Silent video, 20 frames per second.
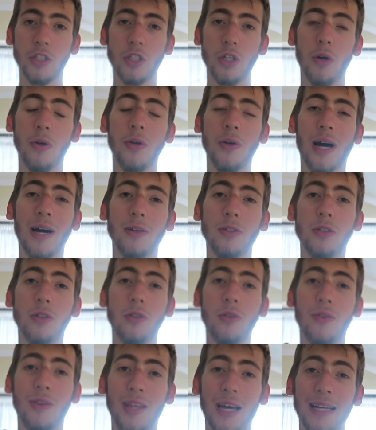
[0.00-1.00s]
show you how to
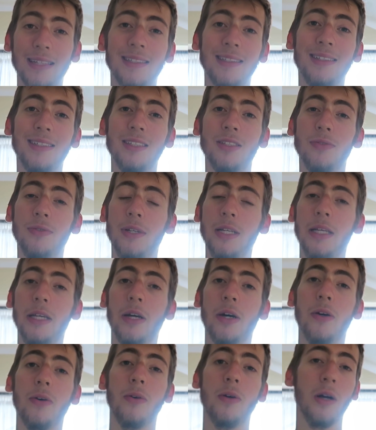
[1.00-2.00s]
do that in this
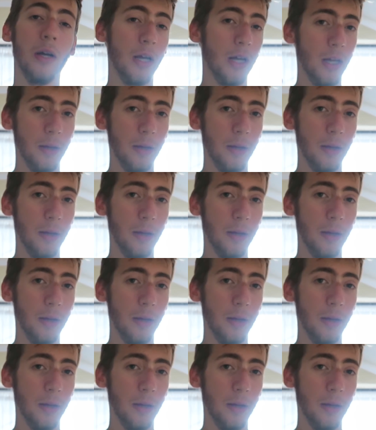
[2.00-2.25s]
video,